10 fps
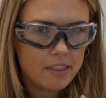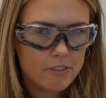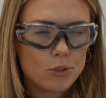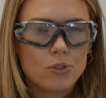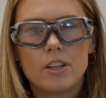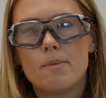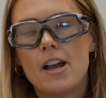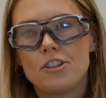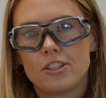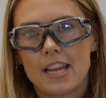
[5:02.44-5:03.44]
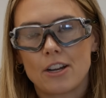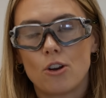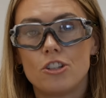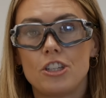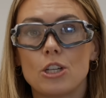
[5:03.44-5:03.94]
There is also an emerging
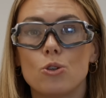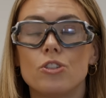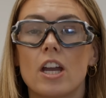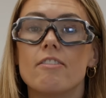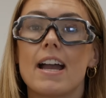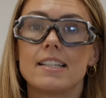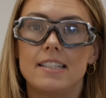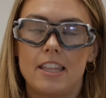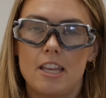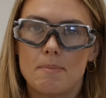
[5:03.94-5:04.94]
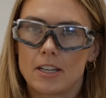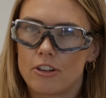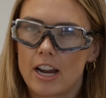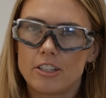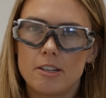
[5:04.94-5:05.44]
technology called direct lithium
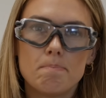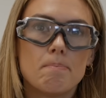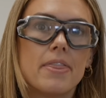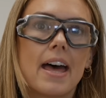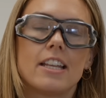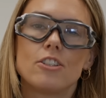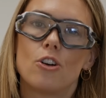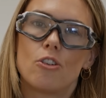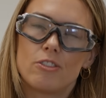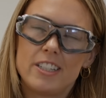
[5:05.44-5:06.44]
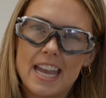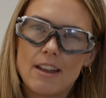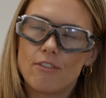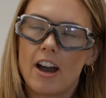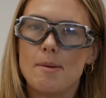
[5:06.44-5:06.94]
extraction, but that is not
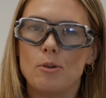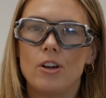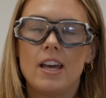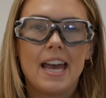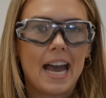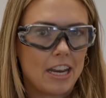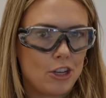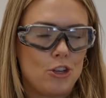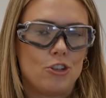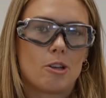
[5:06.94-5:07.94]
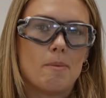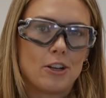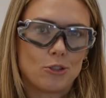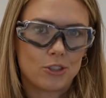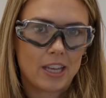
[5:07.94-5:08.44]
yet viable at a huge
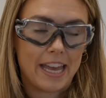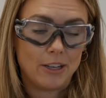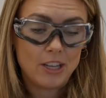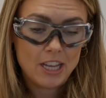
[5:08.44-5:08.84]
commercial scale.